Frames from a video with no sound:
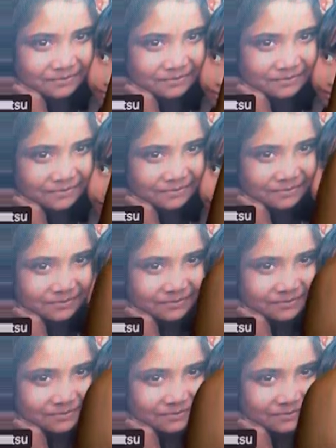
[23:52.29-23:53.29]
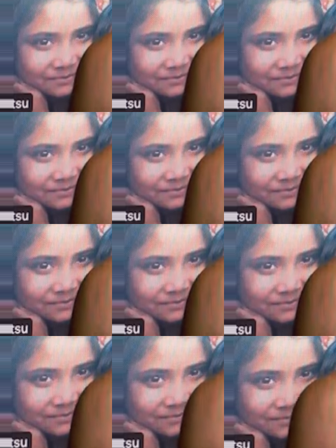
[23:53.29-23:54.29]

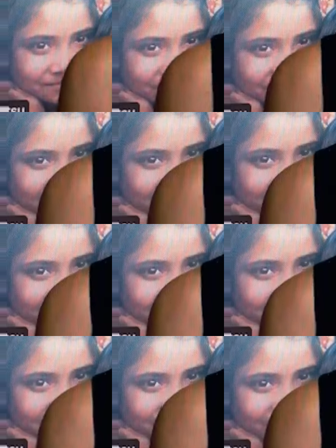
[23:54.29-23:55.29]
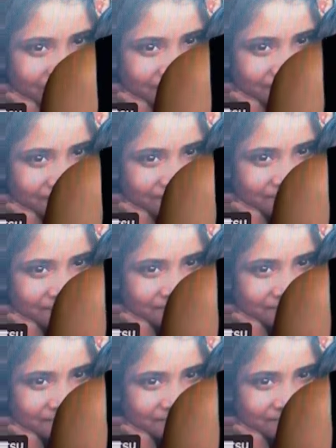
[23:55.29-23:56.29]

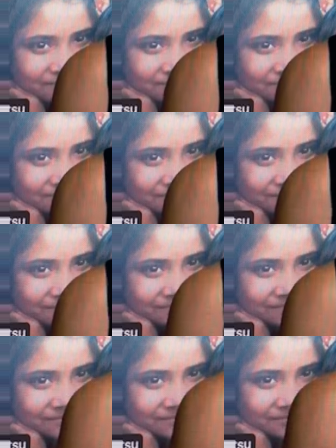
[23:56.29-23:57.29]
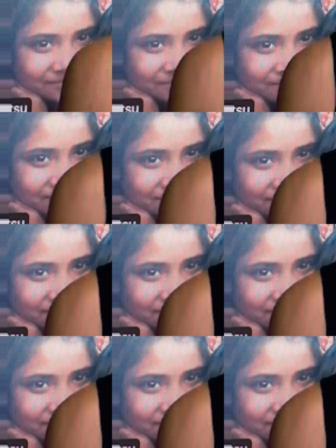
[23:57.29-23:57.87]
(silent)